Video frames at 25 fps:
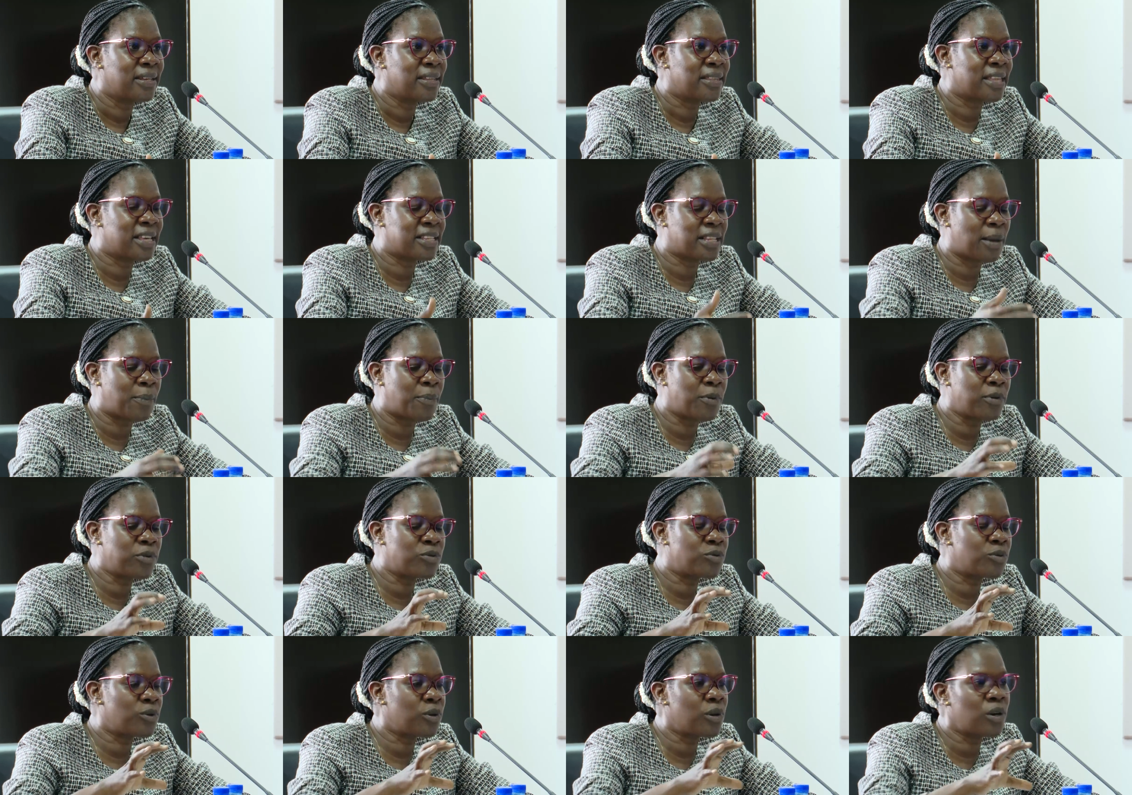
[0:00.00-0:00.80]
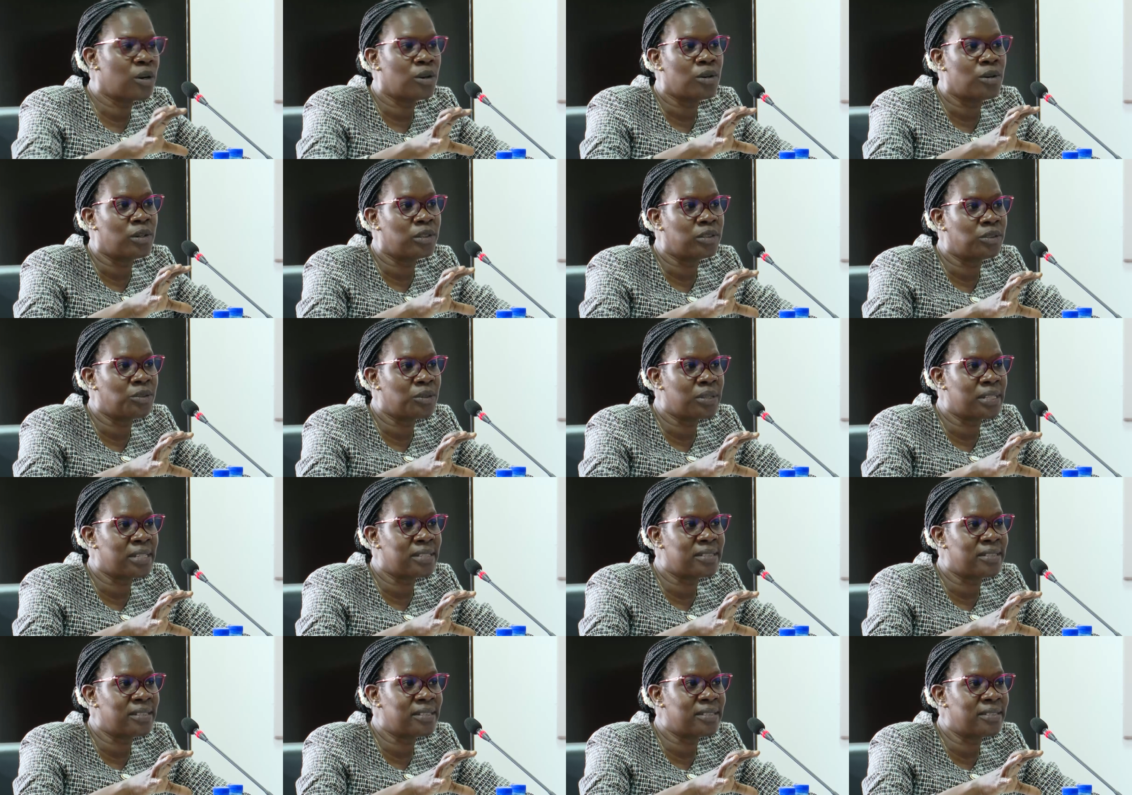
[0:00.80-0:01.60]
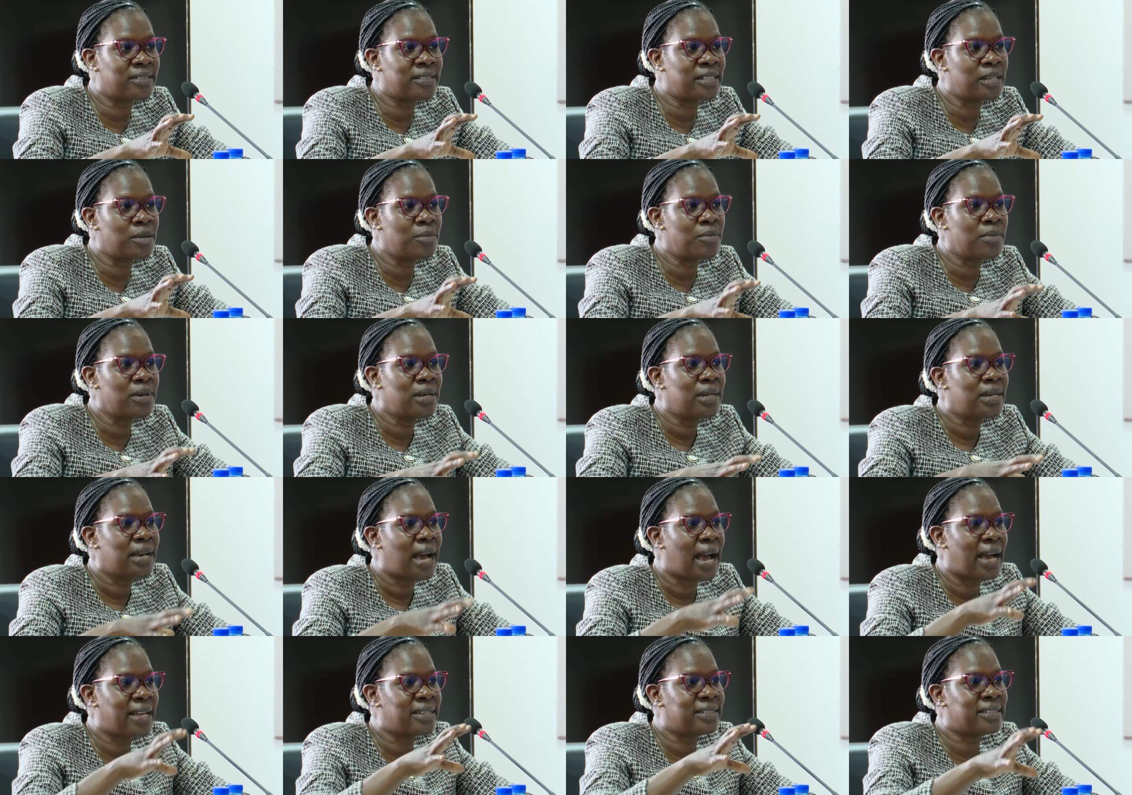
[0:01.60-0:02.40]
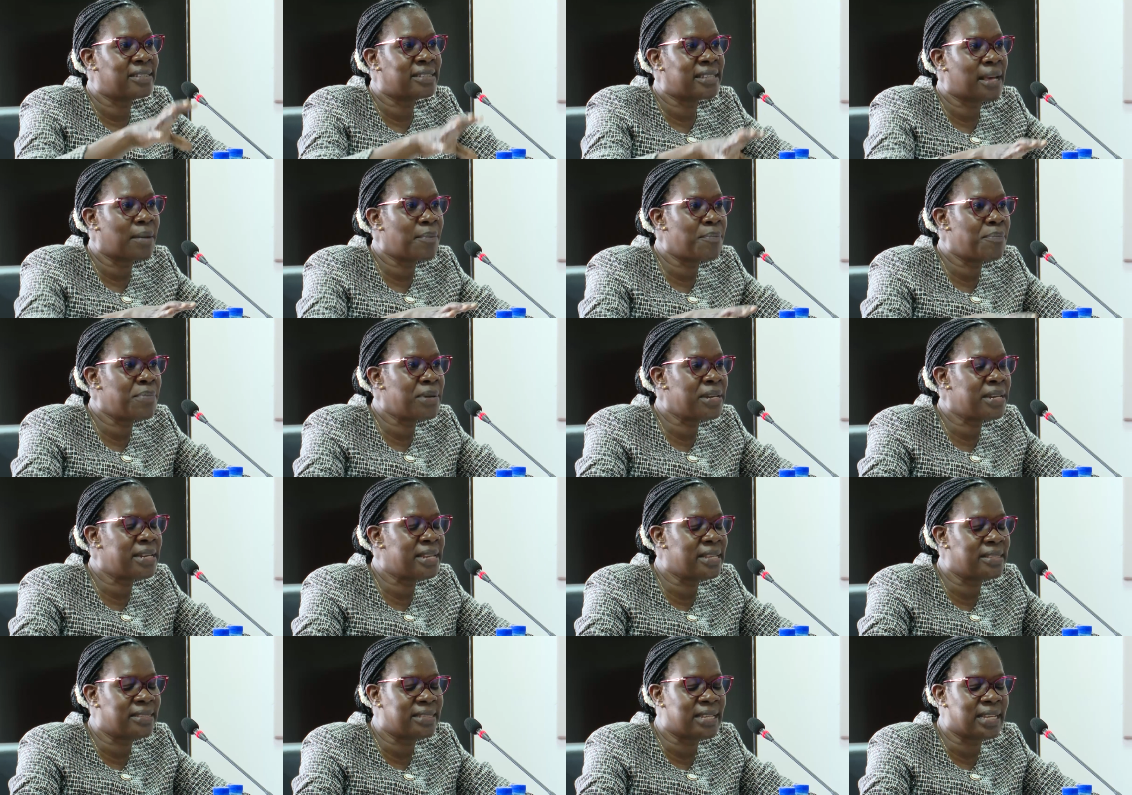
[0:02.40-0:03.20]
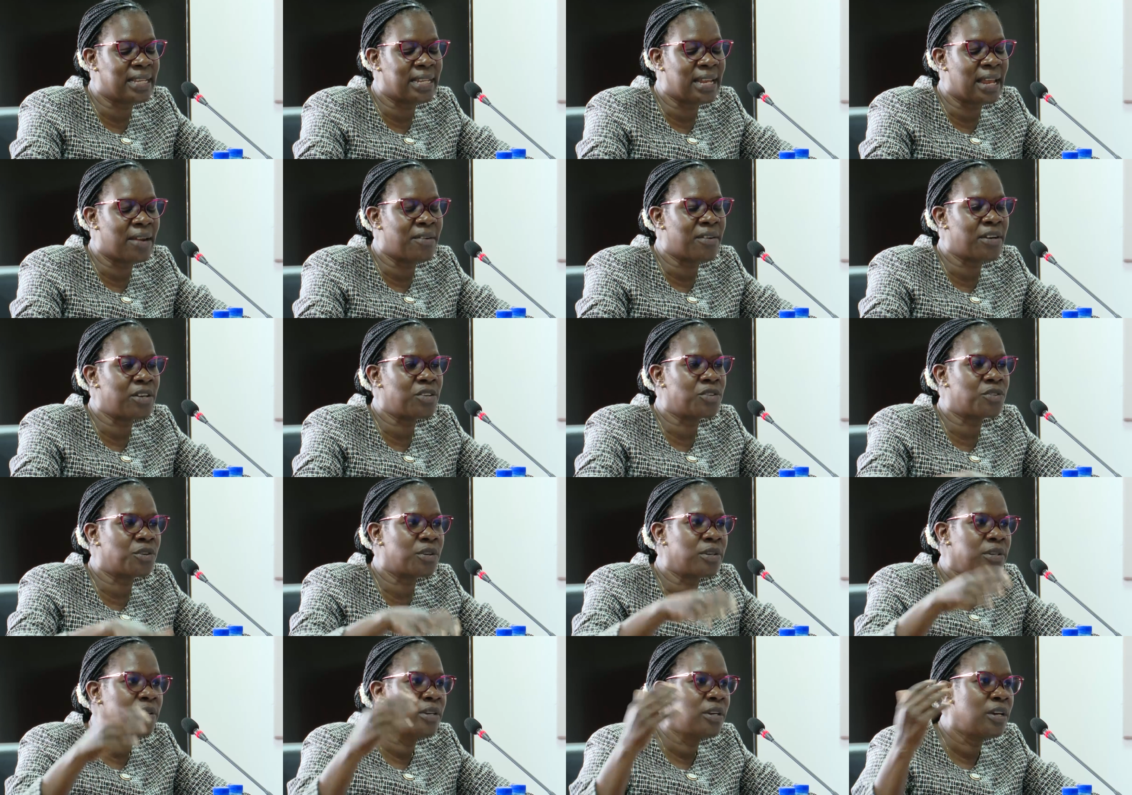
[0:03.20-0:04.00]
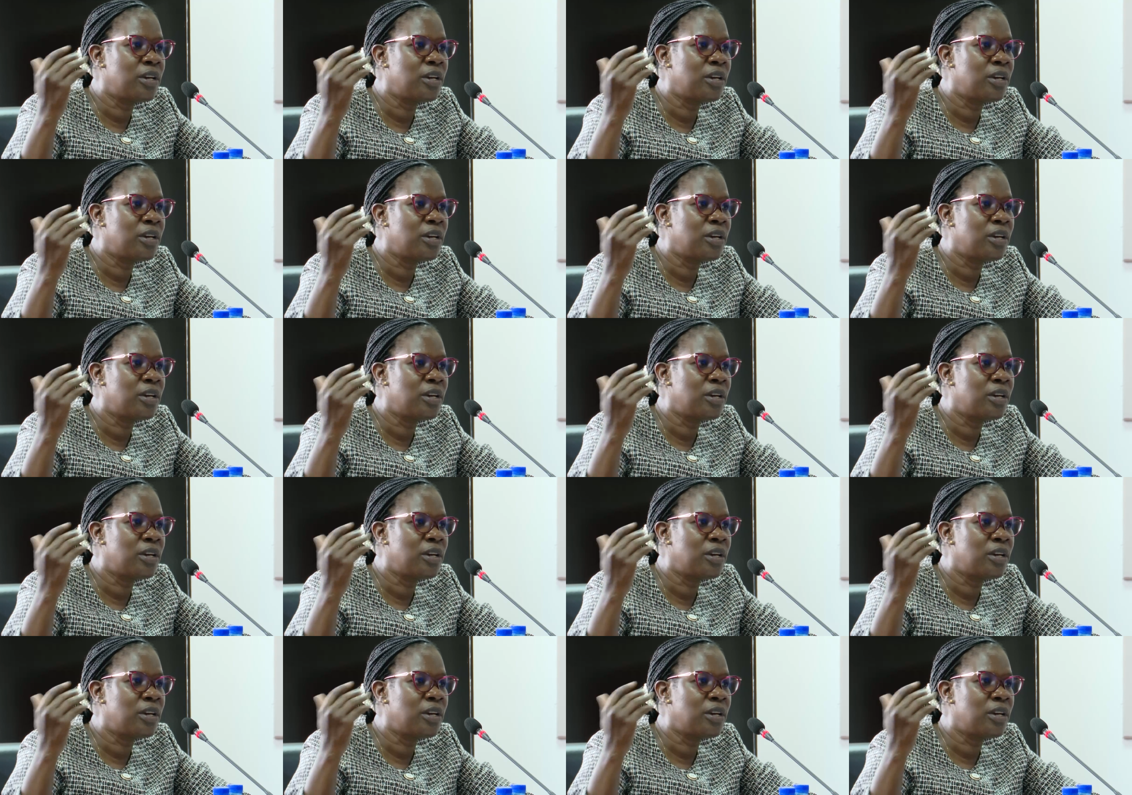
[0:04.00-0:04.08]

They're supposed to log on to the system and submit this declaration